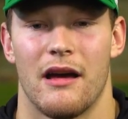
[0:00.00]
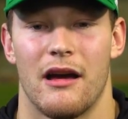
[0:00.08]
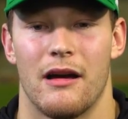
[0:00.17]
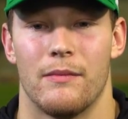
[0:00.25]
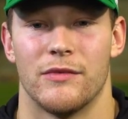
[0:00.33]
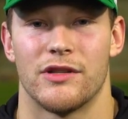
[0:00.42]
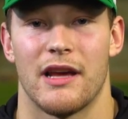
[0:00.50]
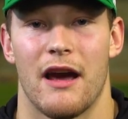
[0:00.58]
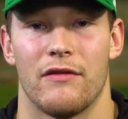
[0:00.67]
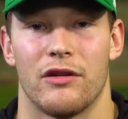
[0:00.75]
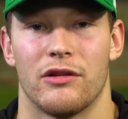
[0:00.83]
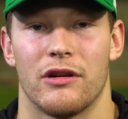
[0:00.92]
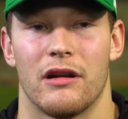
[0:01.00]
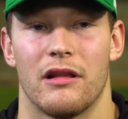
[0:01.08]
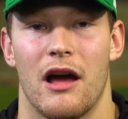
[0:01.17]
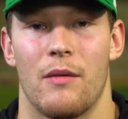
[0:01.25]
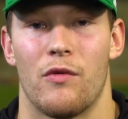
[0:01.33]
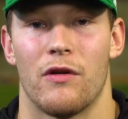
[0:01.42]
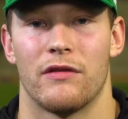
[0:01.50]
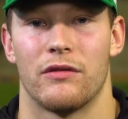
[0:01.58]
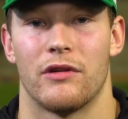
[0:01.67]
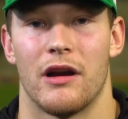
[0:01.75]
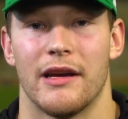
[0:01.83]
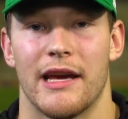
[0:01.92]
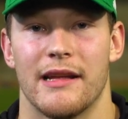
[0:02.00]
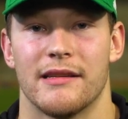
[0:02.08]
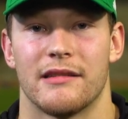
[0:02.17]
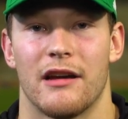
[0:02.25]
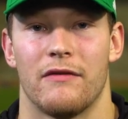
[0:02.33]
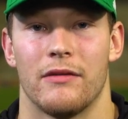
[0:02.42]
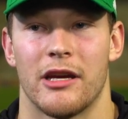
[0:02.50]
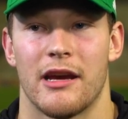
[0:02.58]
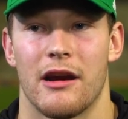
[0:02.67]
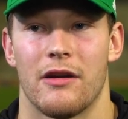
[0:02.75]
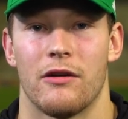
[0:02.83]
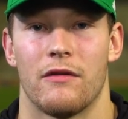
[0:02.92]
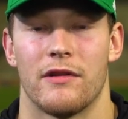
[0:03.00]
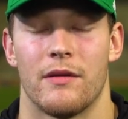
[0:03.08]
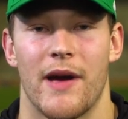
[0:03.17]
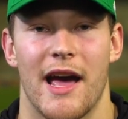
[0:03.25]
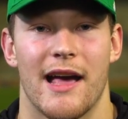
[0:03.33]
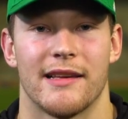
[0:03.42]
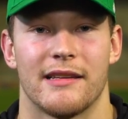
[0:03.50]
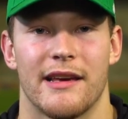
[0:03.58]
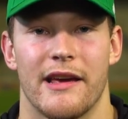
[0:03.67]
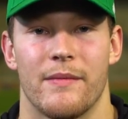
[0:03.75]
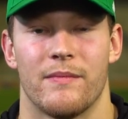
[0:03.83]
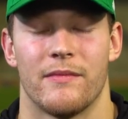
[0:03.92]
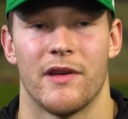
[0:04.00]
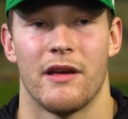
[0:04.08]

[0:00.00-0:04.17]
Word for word: Um, just having to learn a lot more of the run game stuff and carry over the pass game.